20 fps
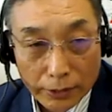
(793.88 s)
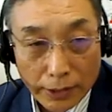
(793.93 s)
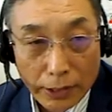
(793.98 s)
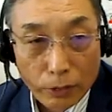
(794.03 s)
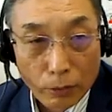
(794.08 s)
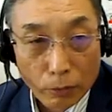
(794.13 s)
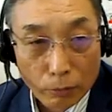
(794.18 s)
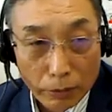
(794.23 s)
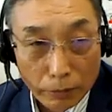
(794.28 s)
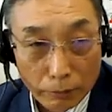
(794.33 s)

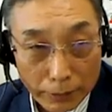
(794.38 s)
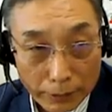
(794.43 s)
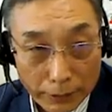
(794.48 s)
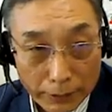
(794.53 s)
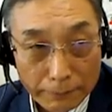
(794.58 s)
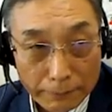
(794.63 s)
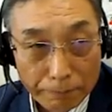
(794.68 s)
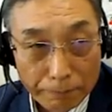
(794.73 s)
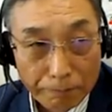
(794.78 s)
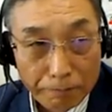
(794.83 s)
of
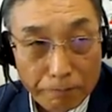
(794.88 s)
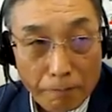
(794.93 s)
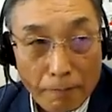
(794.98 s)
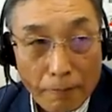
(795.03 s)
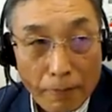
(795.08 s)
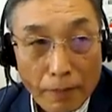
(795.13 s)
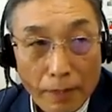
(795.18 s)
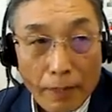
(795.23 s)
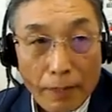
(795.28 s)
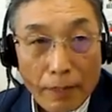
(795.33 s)
tokubetsu
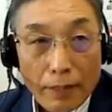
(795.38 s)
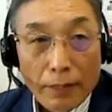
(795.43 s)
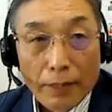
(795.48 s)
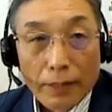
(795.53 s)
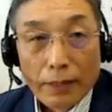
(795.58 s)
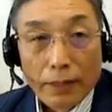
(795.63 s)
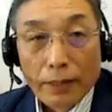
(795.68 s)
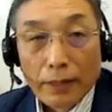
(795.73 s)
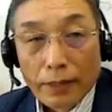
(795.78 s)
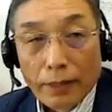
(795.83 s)
katsudo,
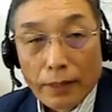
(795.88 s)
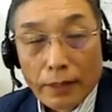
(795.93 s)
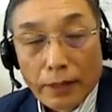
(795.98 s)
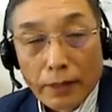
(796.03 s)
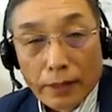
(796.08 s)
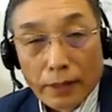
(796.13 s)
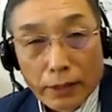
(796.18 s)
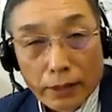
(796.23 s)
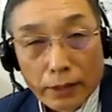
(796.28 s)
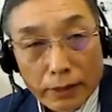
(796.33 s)
which
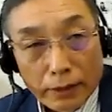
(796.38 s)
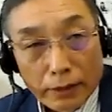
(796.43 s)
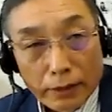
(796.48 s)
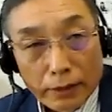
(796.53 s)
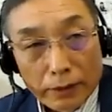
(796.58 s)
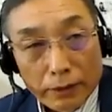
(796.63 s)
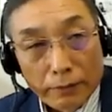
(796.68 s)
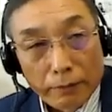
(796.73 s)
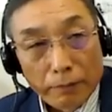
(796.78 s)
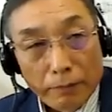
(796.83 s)
means
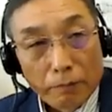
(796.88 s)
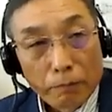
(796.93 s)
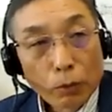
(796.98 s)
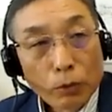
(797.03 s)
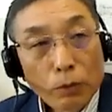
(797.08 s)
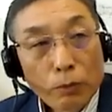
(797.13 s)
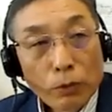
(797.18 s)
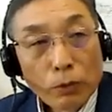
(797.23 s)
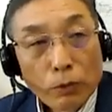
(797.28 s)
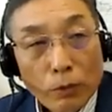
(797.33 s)
special
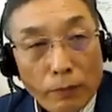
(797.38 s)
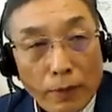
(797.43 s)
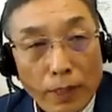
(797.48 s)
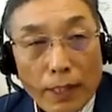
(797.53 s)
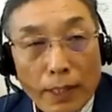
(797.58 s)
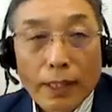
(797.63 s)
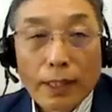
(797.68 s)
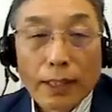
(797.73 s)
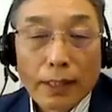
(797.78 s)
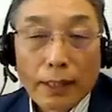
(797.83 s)

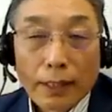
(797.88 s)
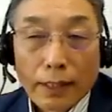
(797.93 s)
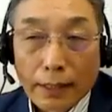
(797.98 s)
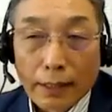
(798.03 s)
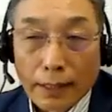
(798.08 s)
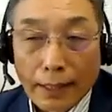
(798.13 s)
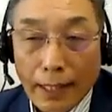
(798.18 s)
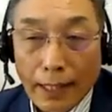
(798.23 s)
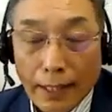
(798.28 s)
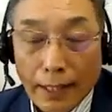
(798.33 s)
activities
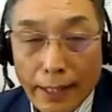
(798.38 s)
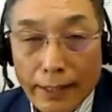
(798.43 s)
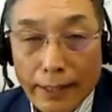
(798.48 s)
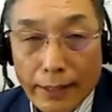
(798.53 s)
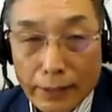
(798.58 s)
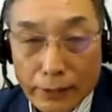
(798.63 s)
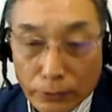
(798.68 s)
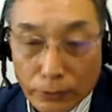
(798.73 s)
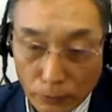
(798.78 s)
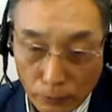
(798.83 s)
in
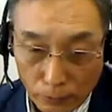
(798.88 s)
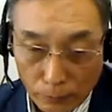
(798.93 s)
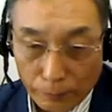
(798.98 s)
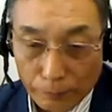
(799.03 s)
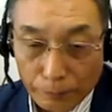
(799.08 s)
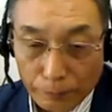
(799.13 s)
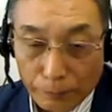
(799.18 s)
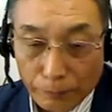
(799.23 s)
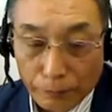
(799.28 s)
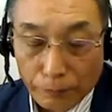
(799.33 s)
Japanese
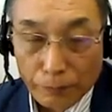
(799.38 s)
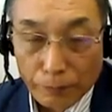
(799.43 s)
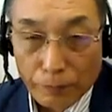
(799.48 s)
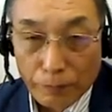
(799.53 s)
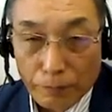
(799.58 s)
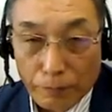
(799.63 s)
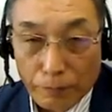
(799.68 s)
curriculum.